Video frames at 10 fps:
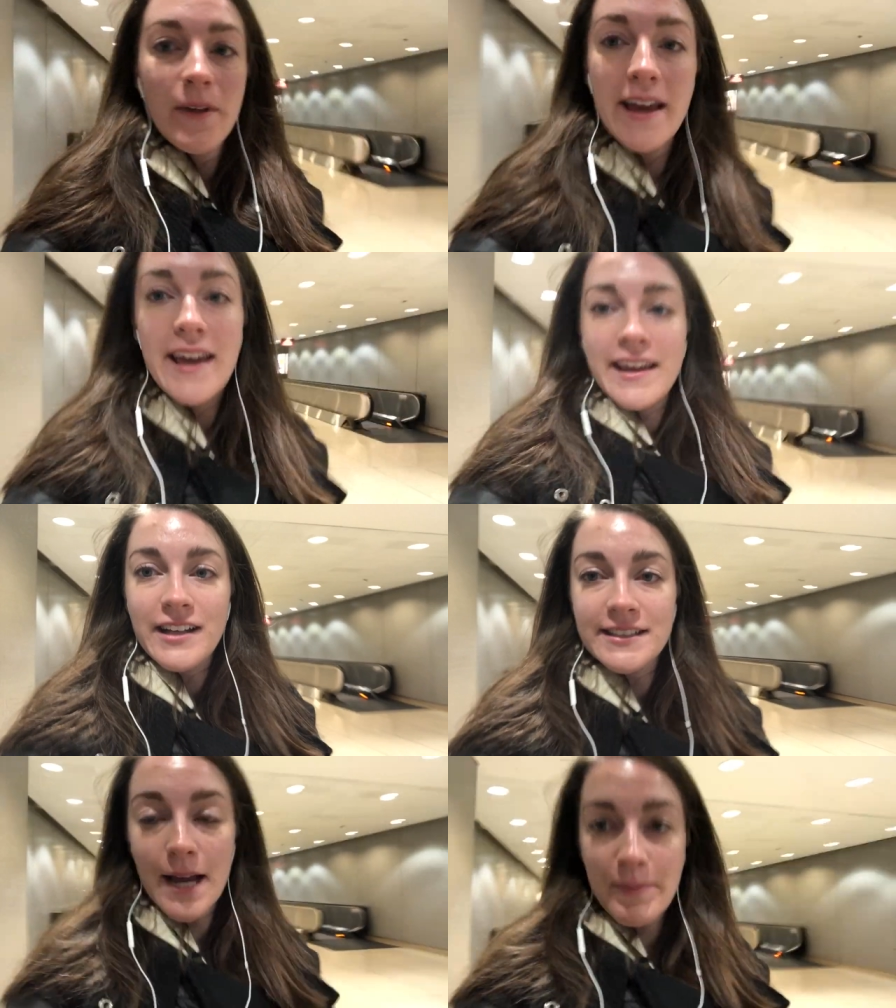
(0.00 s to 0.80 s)
and
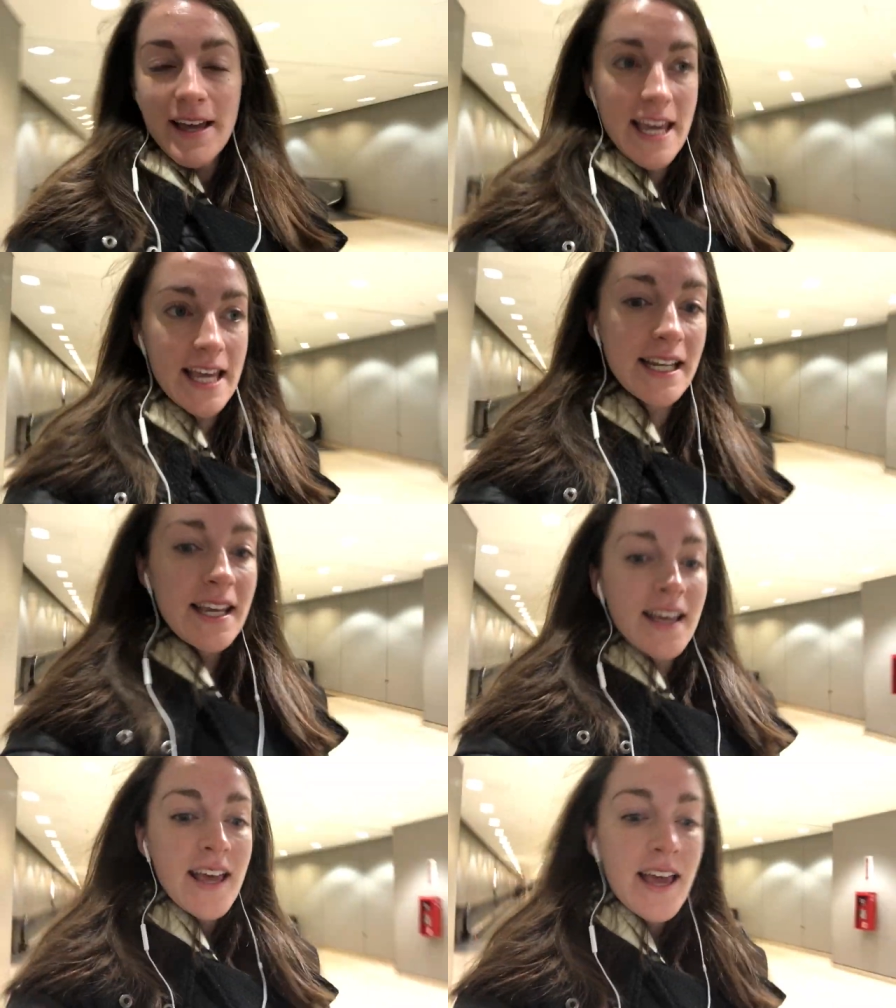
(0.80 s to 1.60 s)
I'll type that in
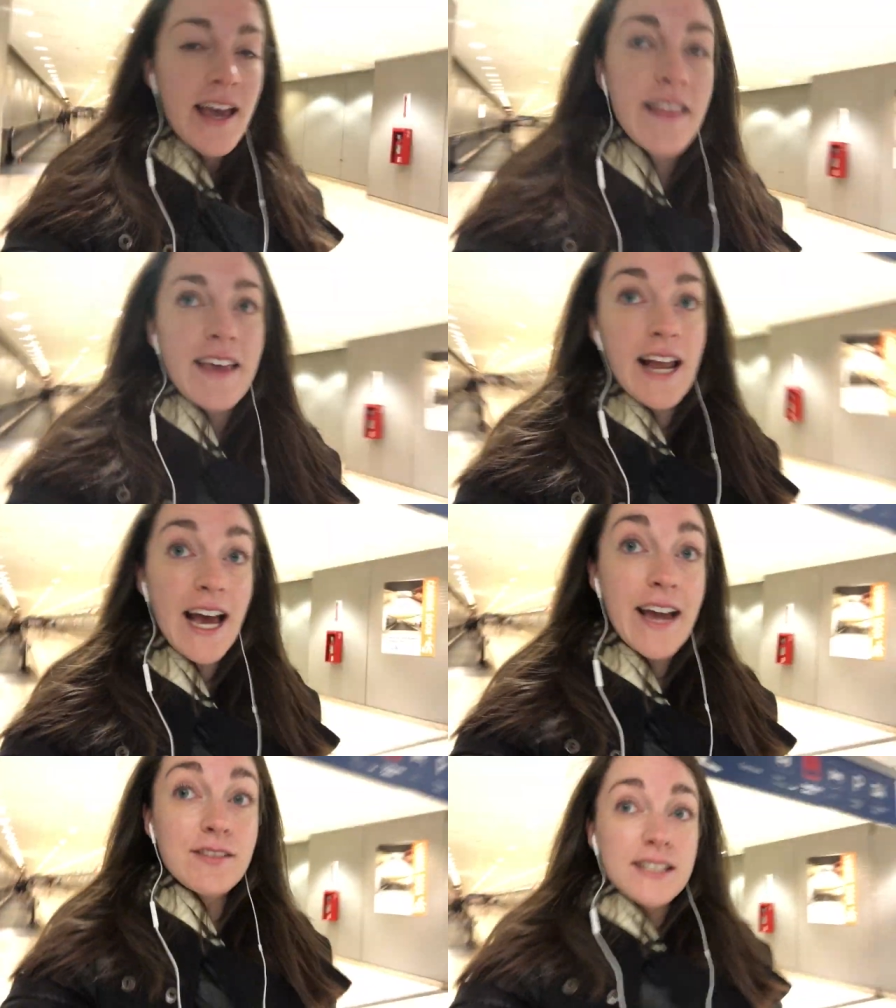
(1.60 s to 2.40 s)
and then
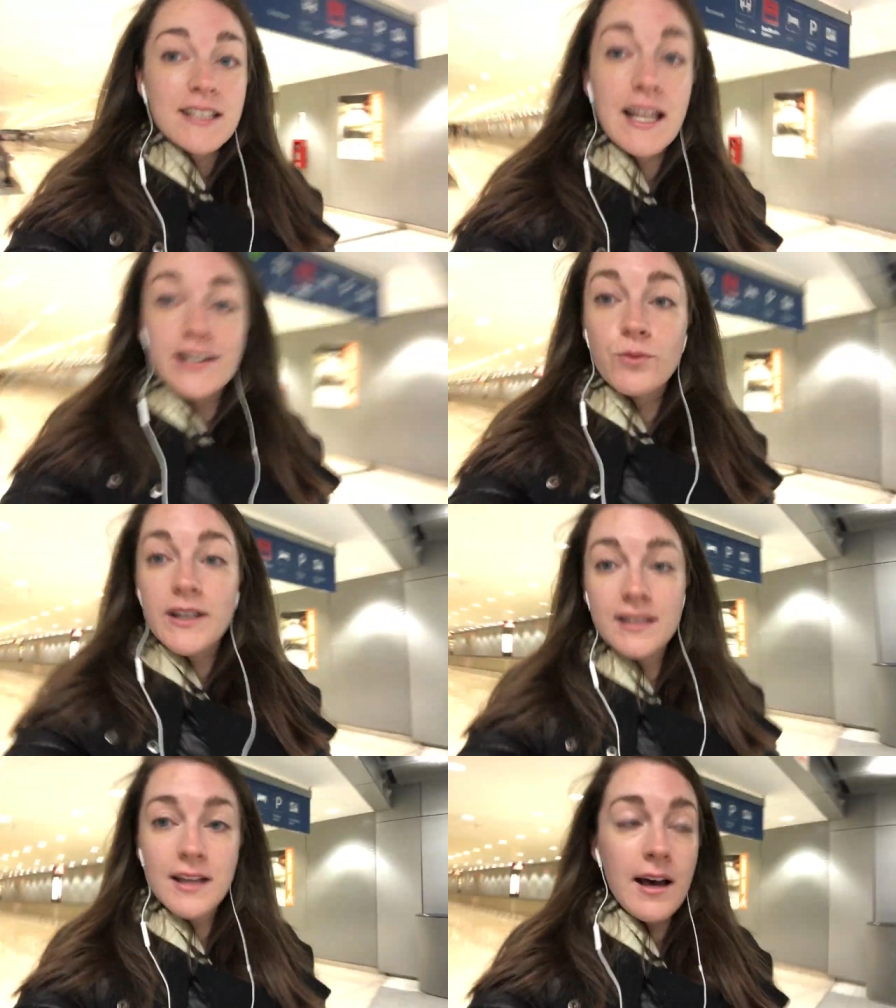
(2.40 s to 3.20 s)
I have to select what
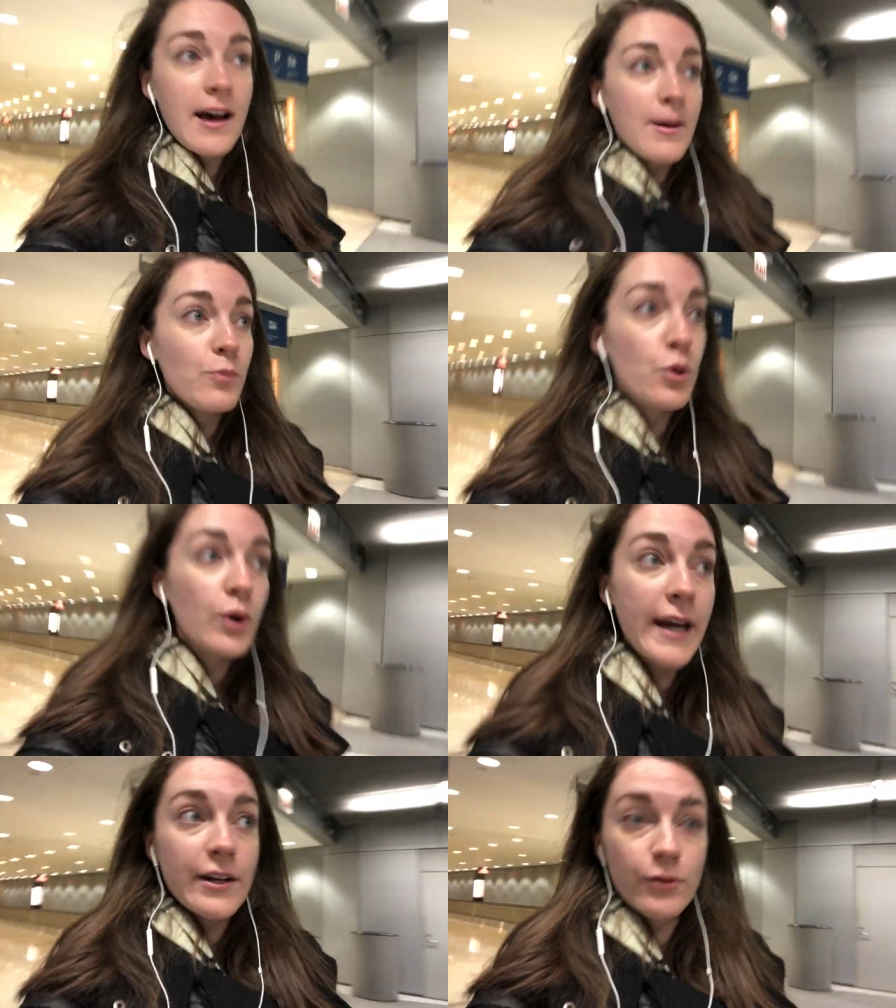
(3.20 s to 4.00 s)
uh,
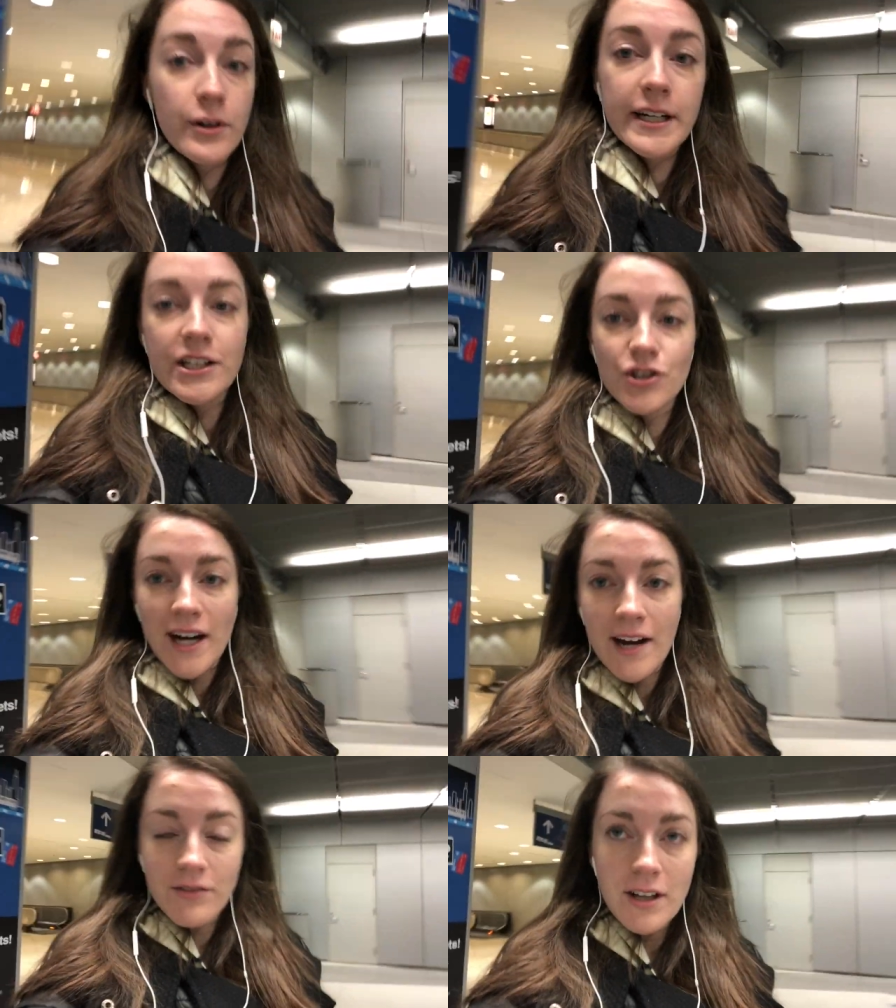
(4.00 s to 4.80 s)
priority
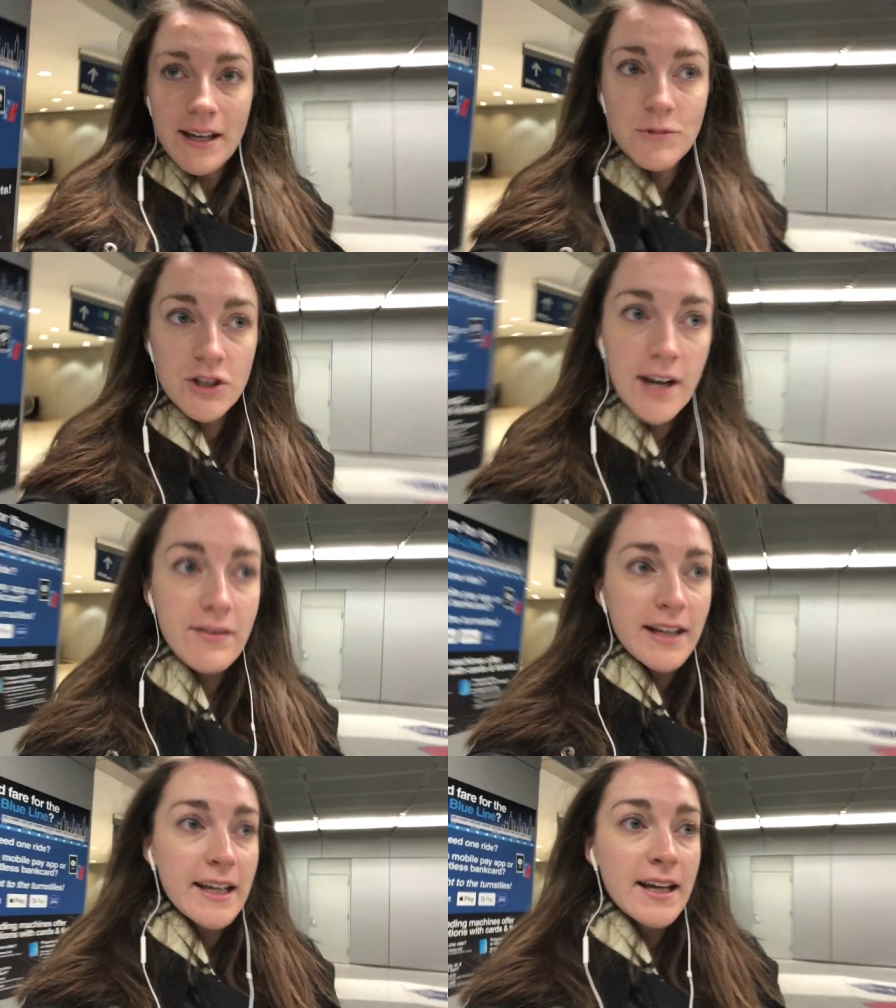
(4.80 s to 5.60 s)
travel I'm
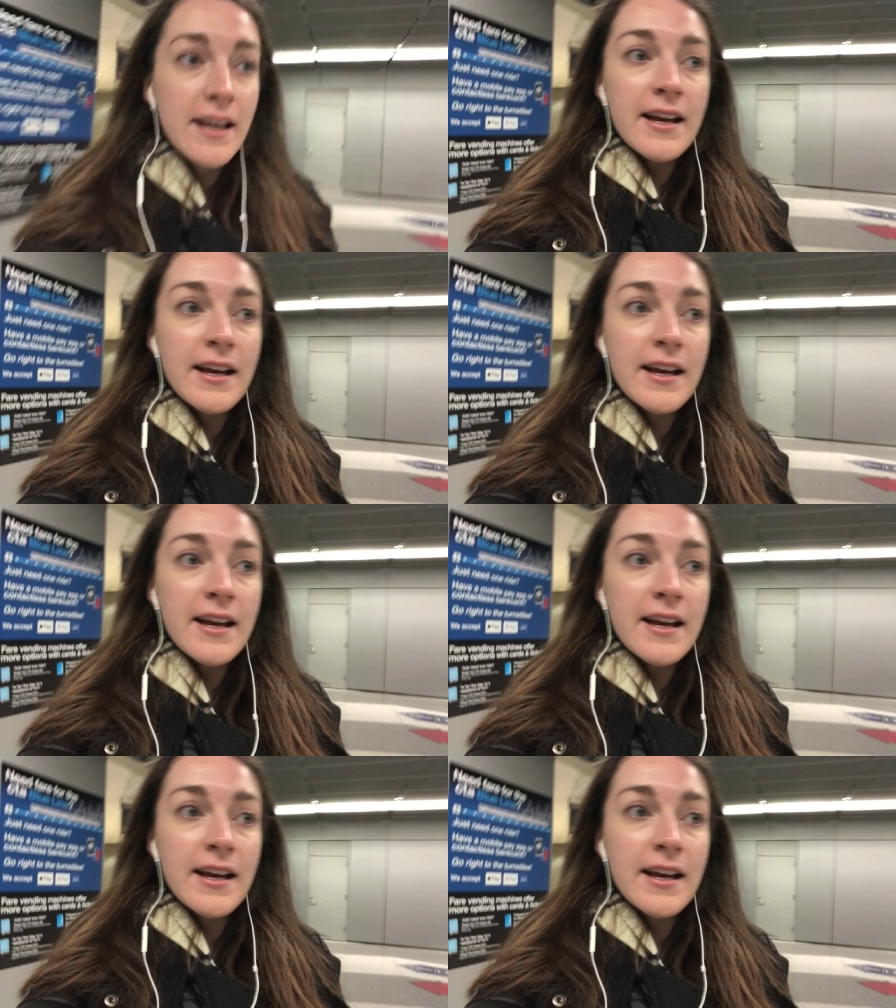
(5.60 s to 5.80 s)
traveling.